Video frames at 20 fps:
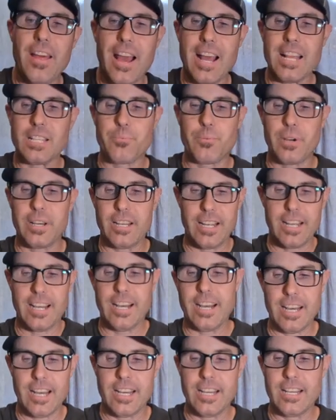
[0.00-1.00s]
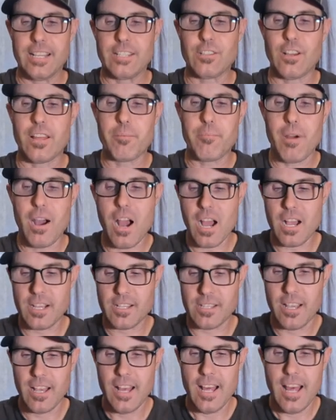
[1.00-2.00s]
that's what uh, is on the
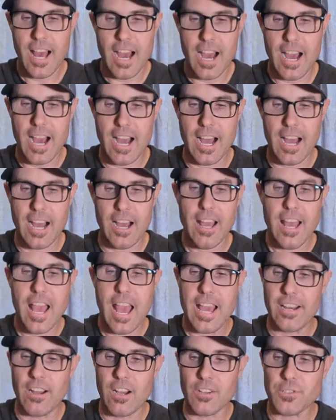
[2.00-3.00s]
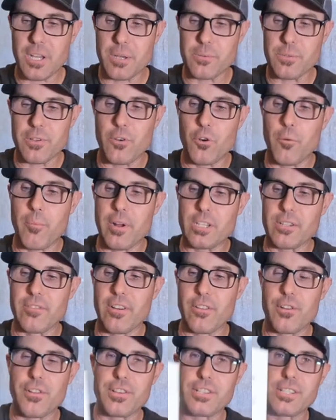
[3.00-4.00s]
box, uh, and it also comes with a whole bunch of
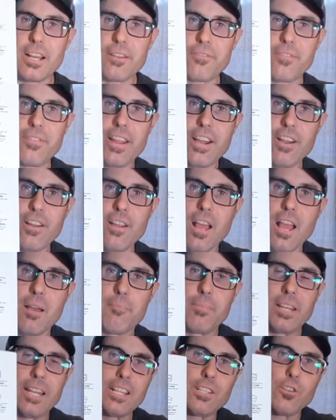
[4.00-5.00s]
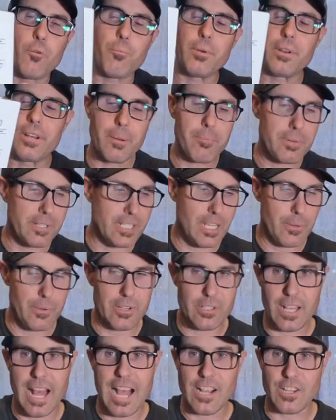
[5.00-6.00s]
other stuff in there, but let's open it up and see
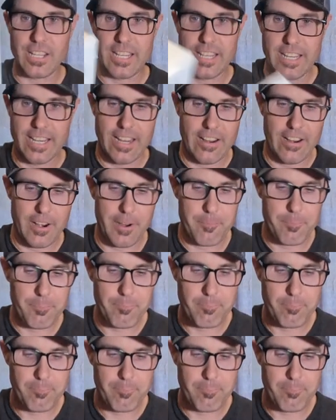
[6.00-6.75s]
what's actually in here.